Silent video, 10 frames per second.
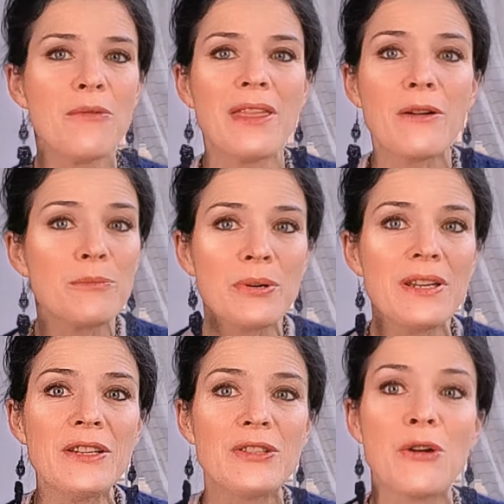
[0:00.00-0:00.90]
without
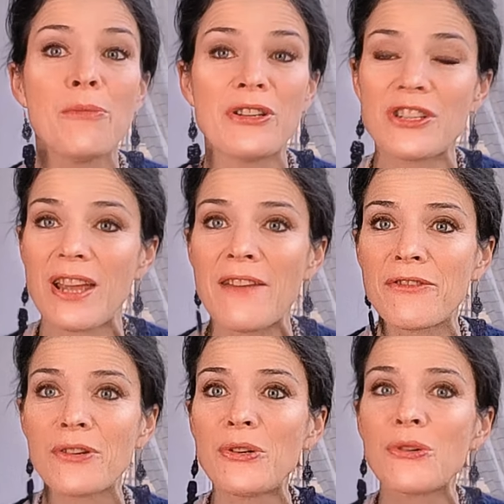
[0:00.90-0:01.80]
putting so much
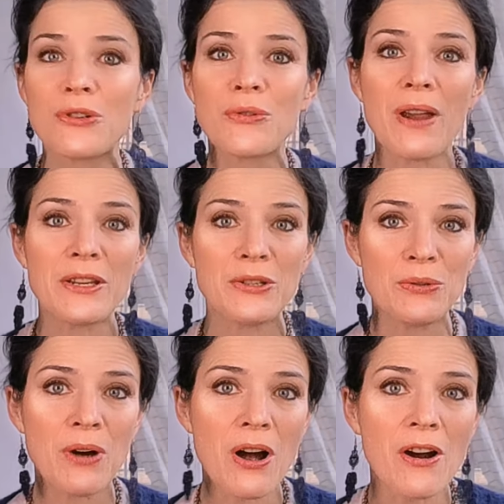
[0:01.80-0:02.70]
effort or trying
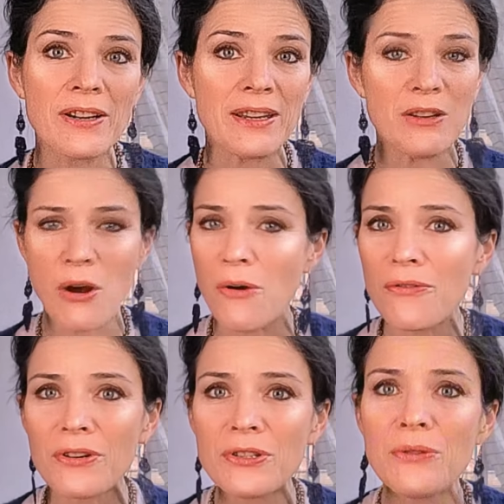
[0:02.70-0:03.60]
too hard and
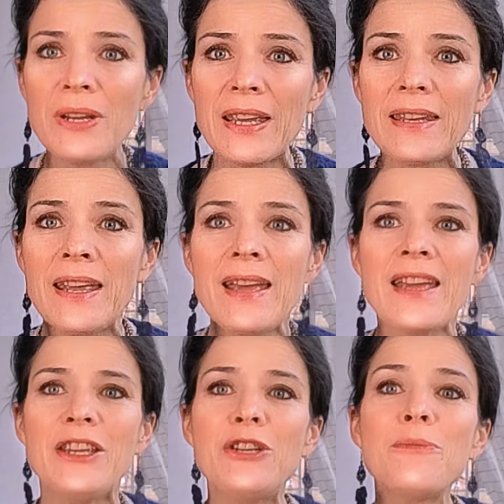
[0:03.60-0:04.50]
overdoing it,
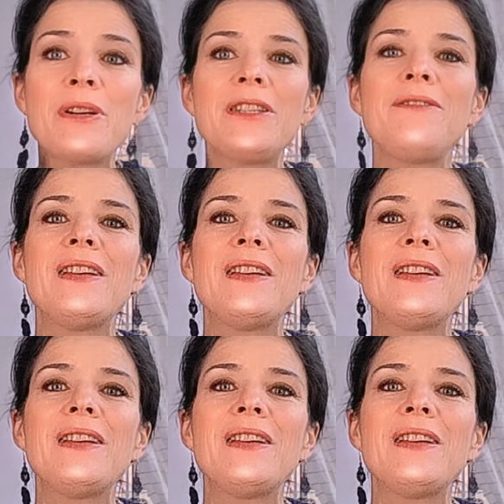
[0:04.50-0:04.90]
you must